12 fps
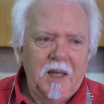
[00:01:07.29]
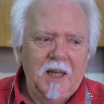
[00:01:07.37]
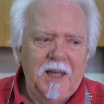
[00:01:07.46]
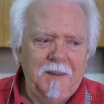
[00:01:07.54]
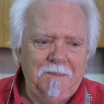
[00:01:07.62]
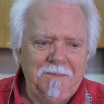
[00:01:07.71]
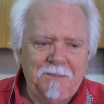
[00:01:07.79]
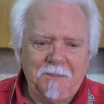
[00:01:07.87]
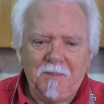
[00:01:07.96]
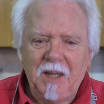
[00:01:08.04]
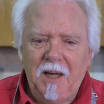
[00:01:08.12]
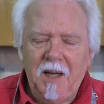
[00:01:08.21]
And
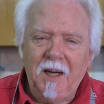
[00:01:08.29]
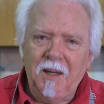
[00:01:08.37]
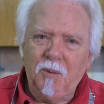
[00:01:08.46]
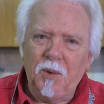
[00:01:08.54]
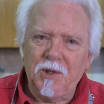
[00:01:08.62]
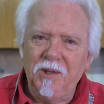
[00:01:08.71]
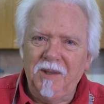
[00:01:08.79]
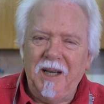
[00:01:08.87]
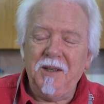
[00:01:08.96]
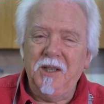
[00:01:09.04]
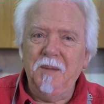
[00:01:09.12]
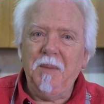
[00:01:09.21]
I wasn't
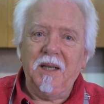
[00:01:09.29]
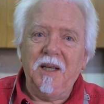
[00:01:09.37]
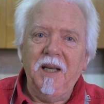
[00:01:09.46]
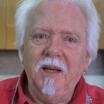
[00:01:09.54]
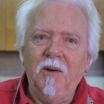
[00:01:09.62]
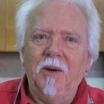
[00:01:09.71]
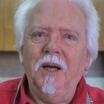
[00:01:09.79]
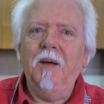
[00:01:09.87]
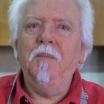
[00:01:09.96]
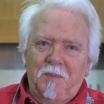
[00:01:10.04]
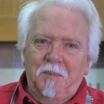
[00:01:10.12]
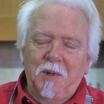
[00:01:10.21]
actually mad keen on it,